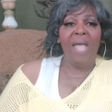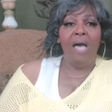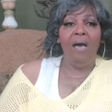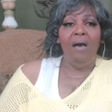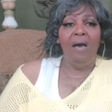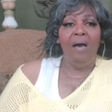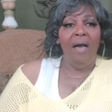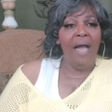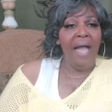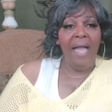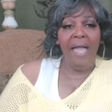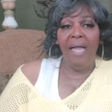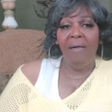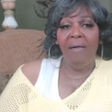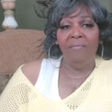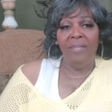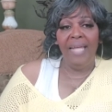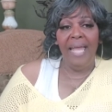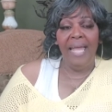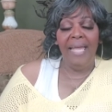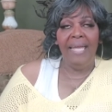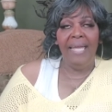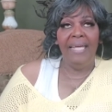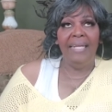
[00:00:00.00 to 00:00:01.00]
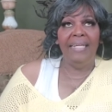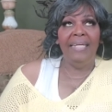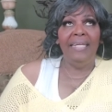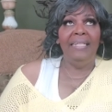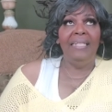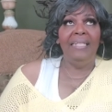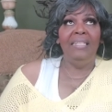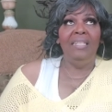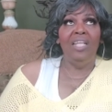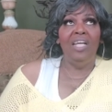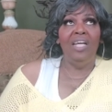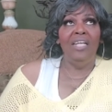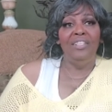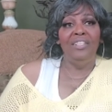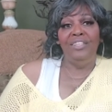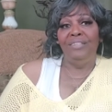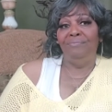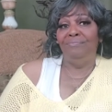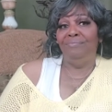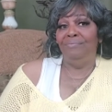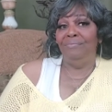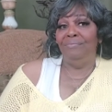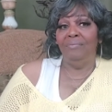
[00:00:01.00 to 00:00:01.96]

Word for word: I haven't had any lunch.